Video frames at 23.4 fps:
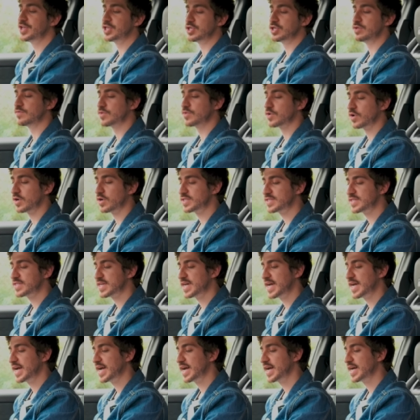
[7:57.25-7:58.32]
You've got
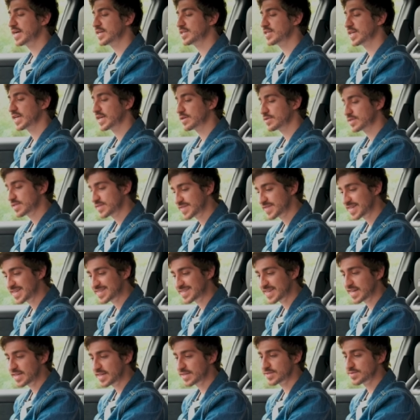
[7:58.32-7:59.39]
uh, seat
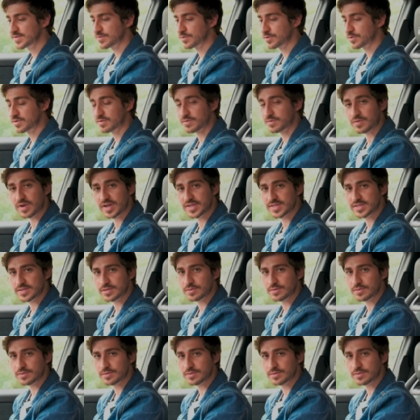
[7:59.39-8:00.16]
heaters for the front,